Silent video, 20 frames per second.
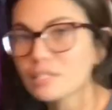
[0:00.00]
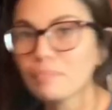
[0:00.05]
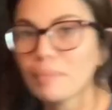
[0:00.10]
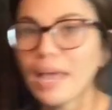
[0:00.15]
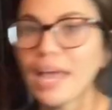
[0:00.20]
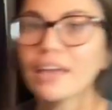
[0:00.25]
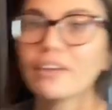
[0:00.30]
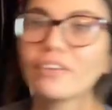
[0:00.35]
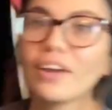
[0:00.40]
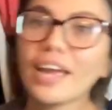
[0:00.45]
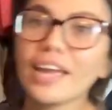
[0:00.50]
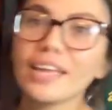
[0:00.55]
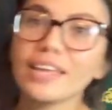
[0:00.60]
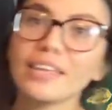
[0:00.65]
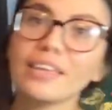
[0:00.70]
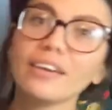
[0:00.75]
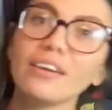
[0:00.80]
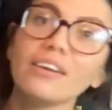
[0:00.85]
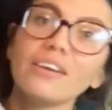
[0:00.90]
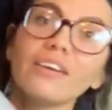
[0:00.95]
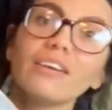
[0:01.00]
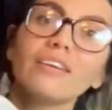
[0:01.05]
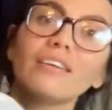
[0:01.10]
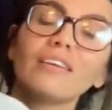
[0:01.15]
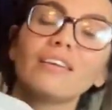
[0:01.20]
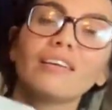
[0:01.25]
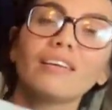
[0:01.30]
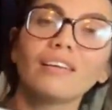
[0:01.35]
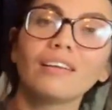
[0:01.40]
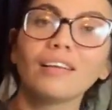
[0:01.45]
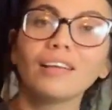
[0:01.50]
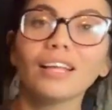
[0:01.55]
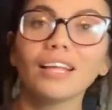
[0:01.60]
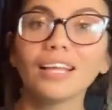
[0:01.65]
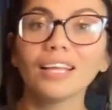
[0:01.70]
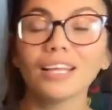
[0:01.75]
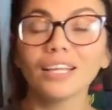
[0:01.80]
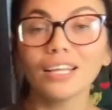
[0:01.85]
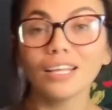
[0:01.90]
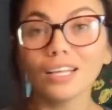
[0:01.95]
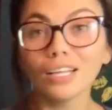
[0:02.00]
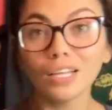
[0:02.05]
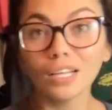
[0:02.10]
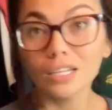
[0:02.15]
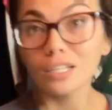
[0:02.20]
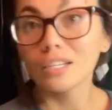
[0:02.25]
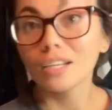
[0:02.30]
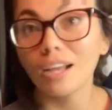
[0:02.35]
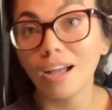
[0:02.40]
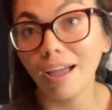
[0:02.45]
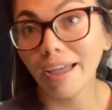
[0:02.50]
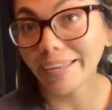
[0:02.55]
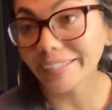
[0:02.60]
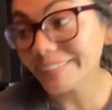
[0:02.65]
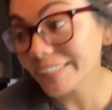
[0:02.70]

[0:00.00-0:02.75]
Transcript: bag right here, I